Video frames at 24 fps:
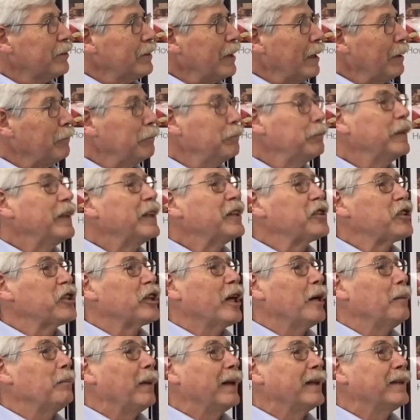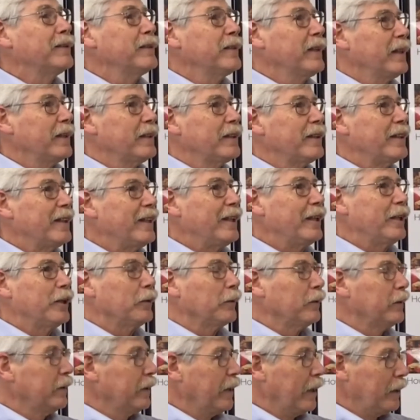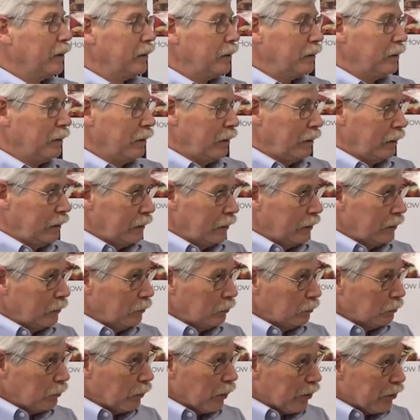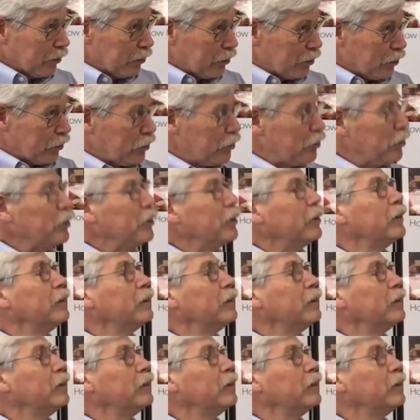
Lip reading: finishing up my 10th year in that position.